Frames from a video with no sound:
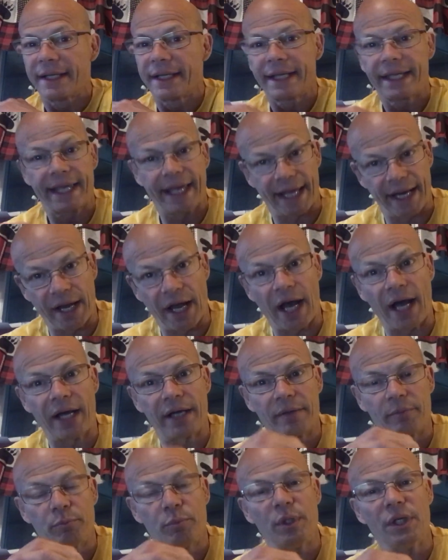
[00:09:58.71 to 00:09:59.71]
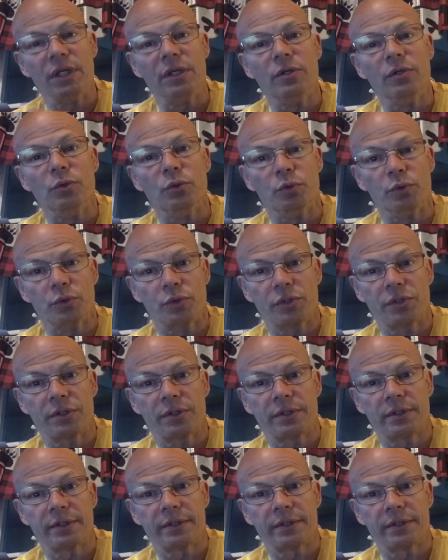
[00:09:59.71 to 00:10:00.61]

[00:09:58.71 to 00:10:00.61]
cannot be used.